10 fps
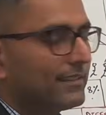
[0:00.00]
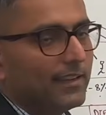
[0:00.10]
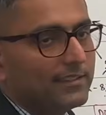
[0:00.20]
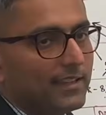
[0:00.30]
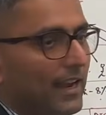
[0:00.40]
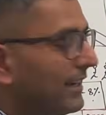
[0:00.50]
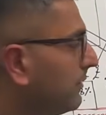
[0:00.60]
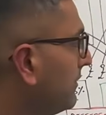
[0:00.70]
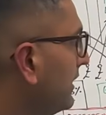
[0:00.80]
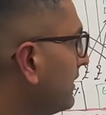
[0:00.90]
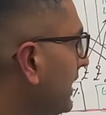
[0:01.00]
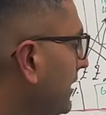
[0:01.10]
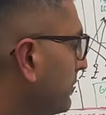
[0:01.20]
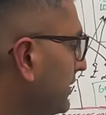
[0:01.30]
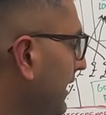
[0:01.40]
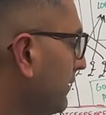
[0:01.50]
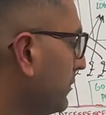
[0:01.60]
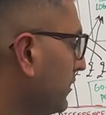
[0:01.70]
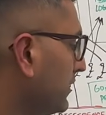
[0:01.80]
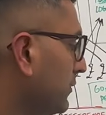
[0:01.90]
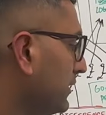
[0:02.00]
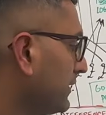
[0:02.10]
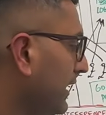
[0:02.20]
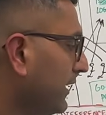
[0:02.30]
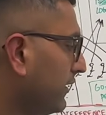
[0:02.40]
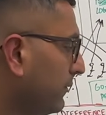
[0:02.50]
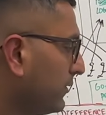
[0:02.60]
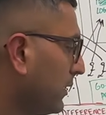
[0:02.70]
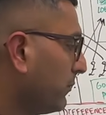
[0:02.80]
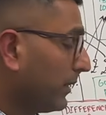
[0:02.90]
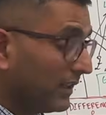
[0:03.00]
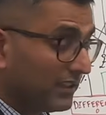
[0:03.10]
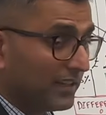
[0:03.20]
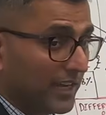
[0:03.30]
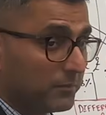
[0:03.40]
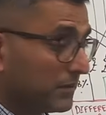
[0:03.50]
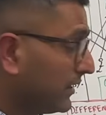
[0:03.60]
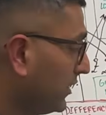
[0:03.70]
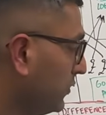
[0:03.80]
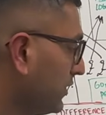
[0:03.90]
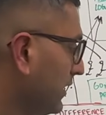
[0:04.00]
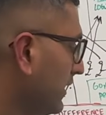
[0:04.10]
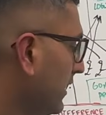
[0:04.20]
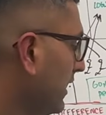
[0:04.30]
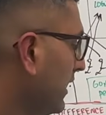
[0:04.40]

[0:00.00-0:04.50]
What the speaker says: let's say, randomly 9% because it was assigned some other 9% user here.